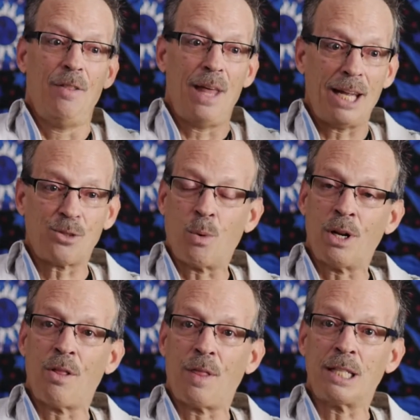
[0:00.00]
That's one
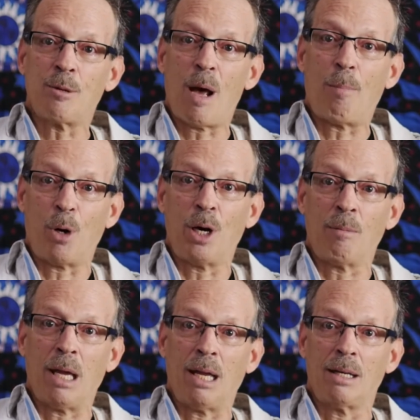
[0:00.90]
of the things about
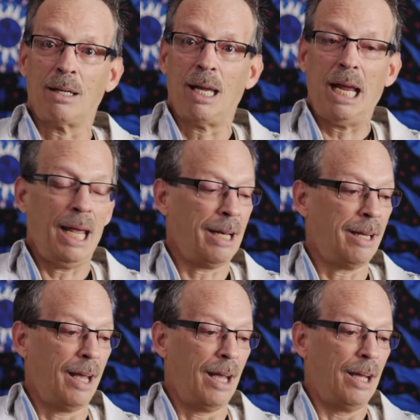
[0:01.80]
Burning Man. And,
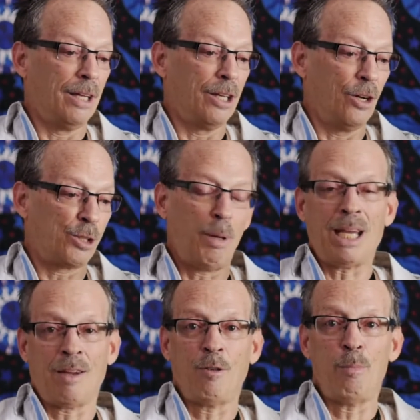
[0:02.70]

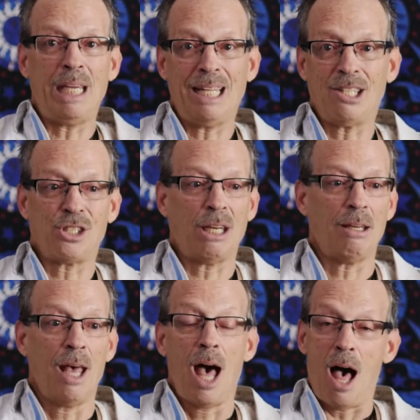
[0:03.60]
speaking of
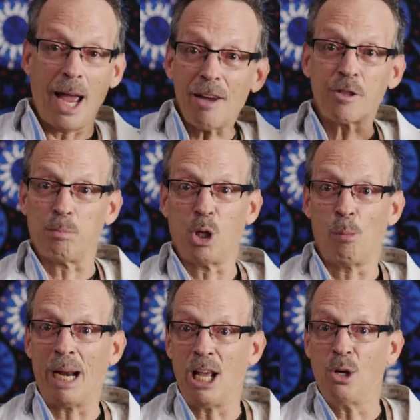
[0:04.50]
immediacy, I have to
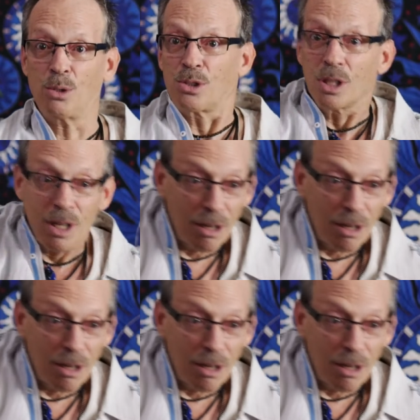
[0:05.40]
blow my nose.